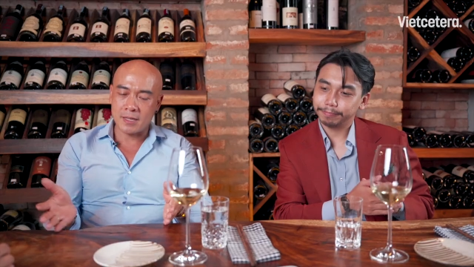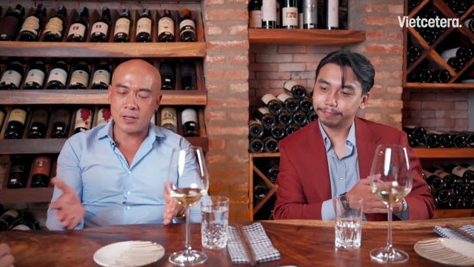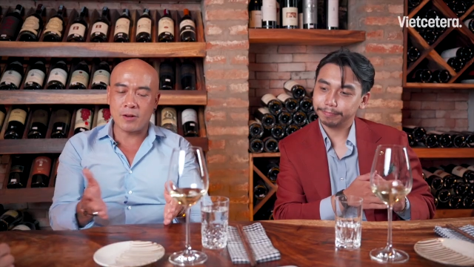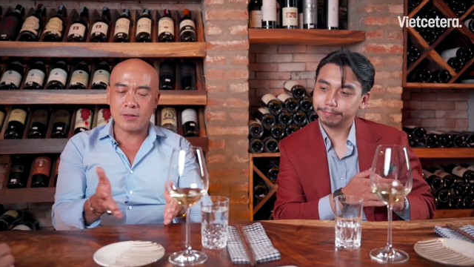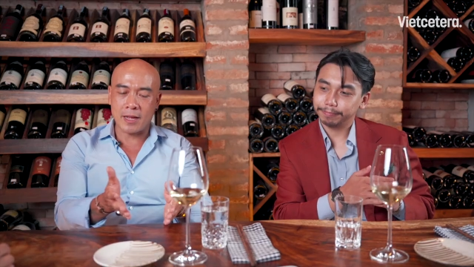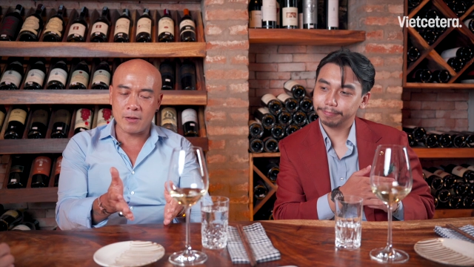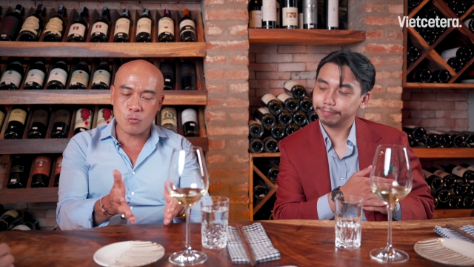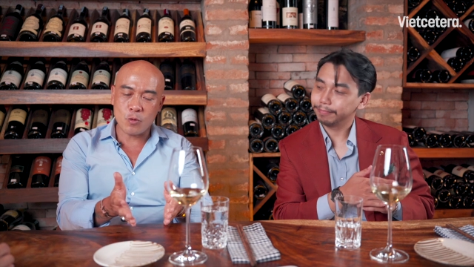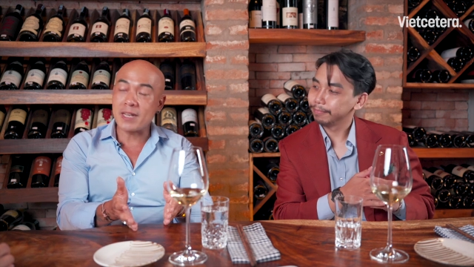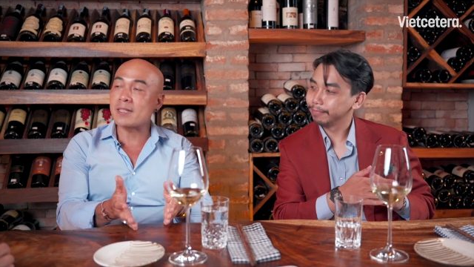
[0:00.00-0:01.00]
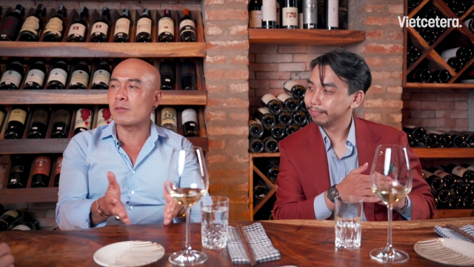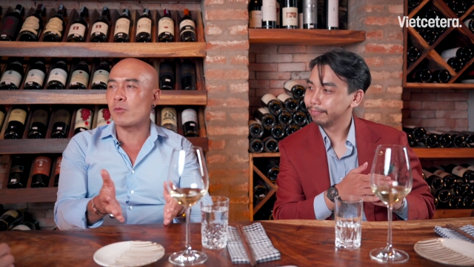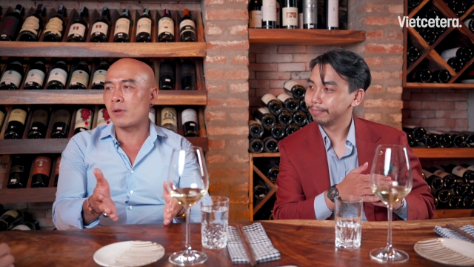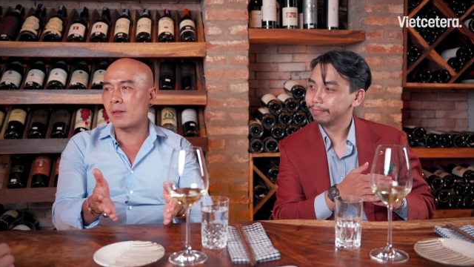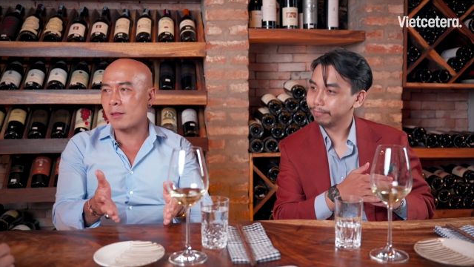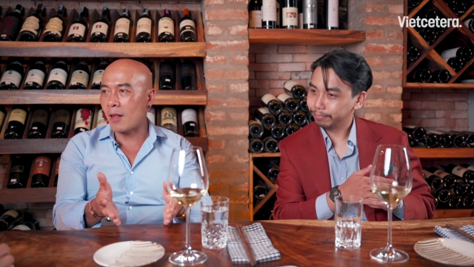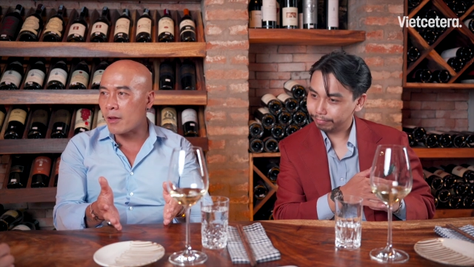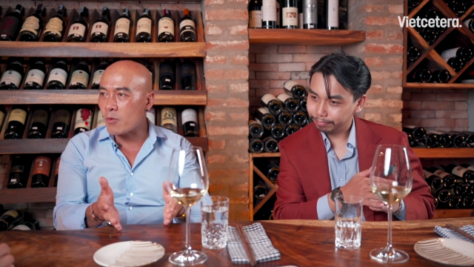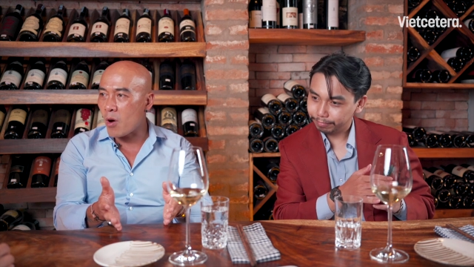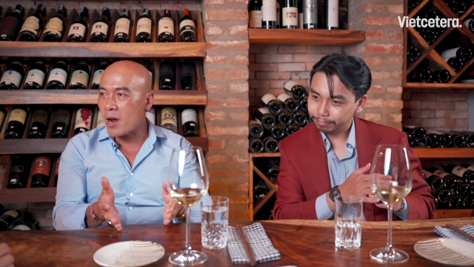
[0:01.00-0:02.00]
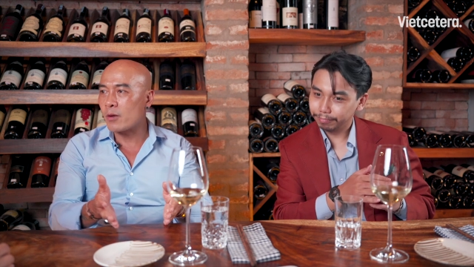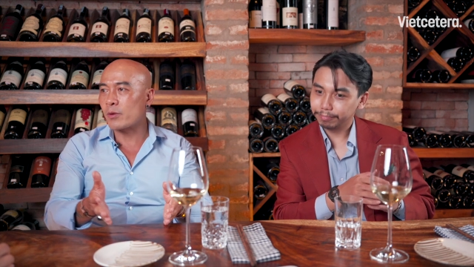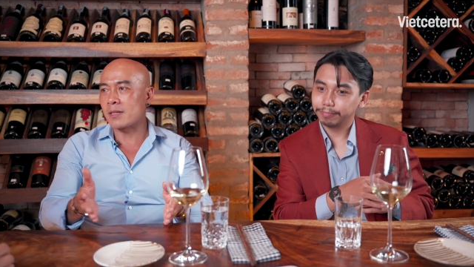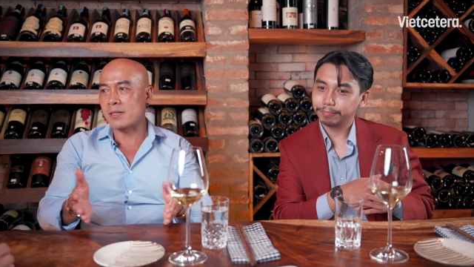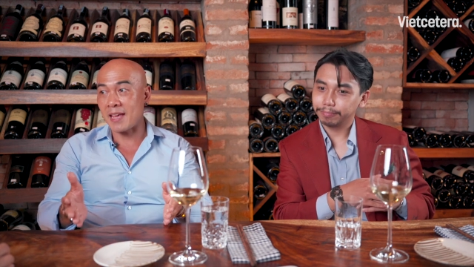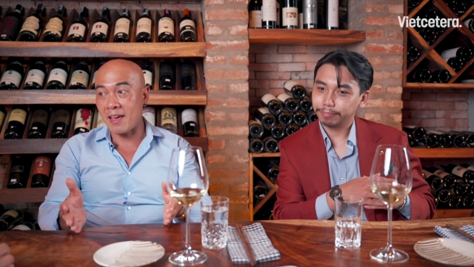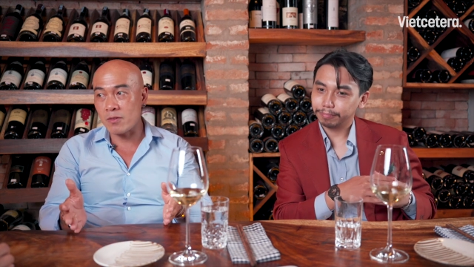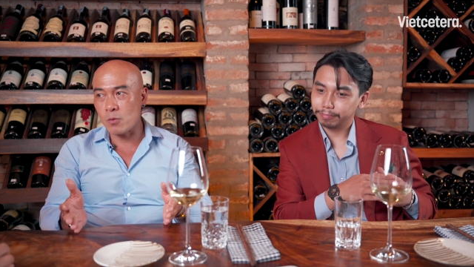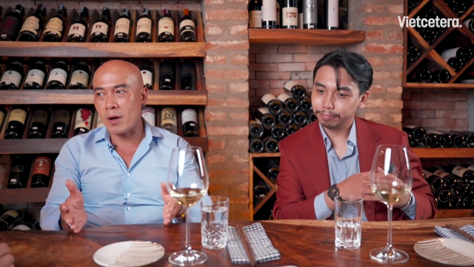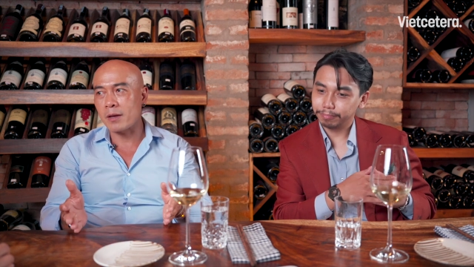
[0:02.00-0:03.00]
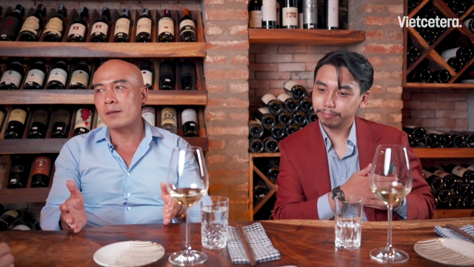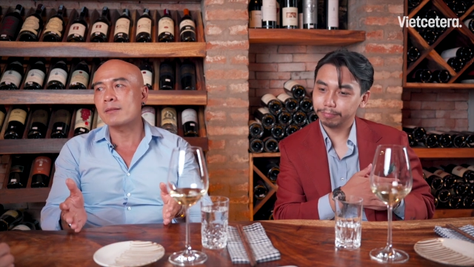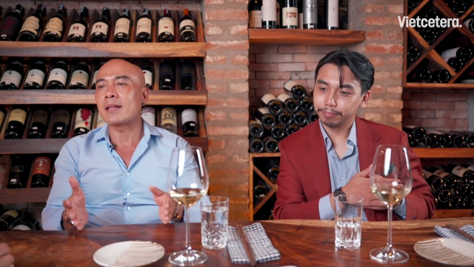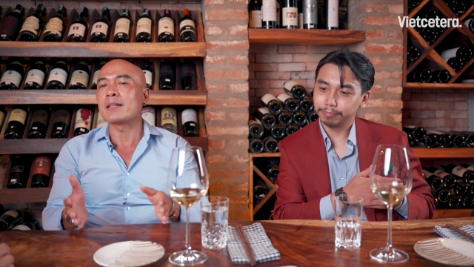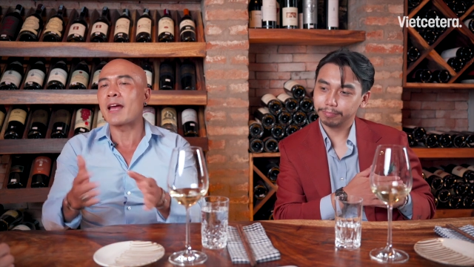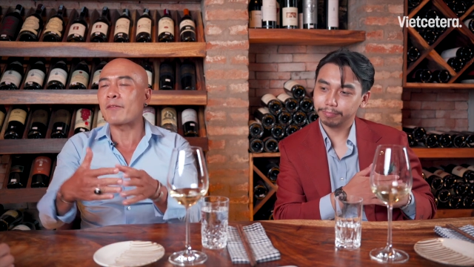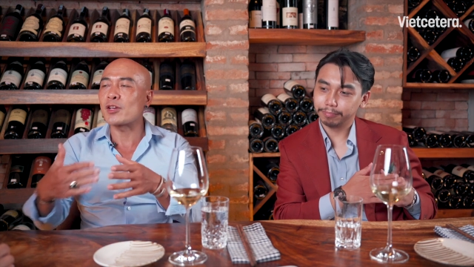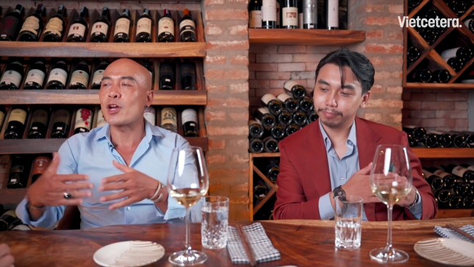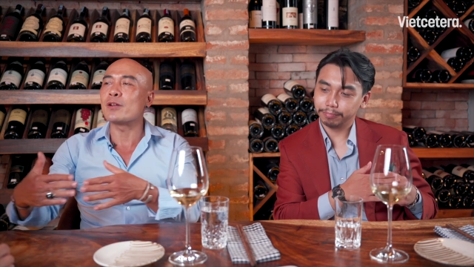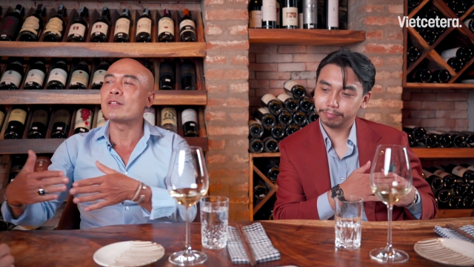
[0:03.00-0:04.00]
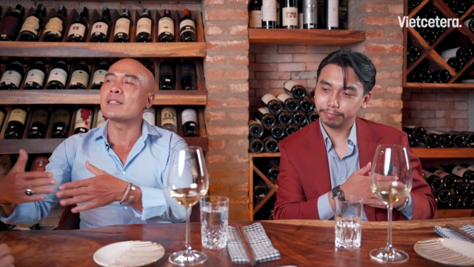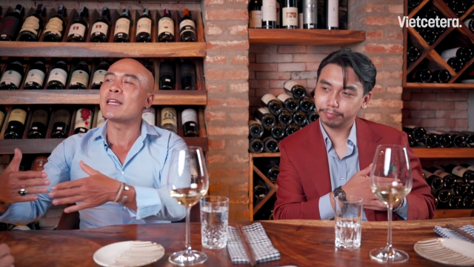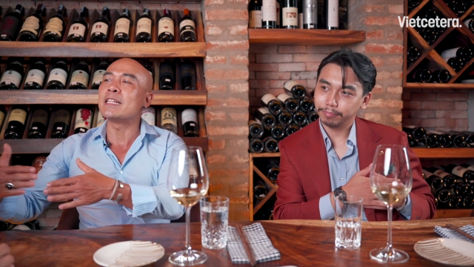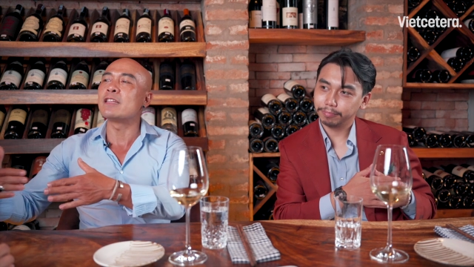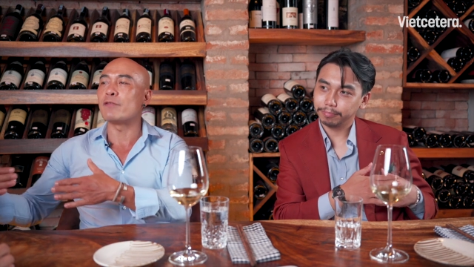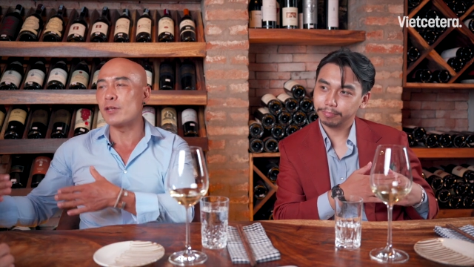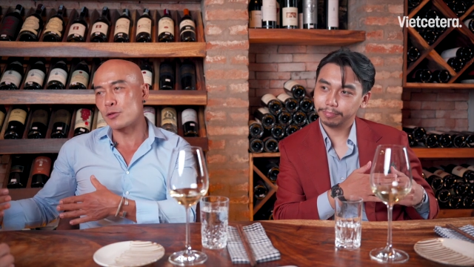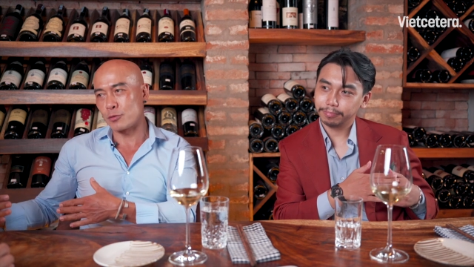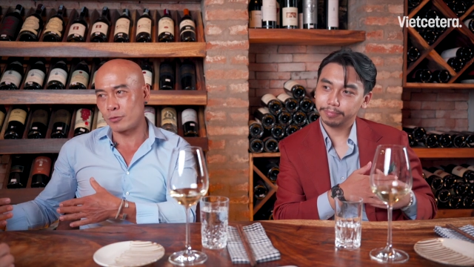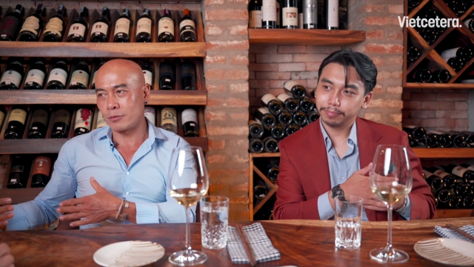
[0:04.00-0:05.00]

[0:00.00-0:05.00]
Speaker 1: you know like what is a light wine, what is heavy wine. Then you have to go individual.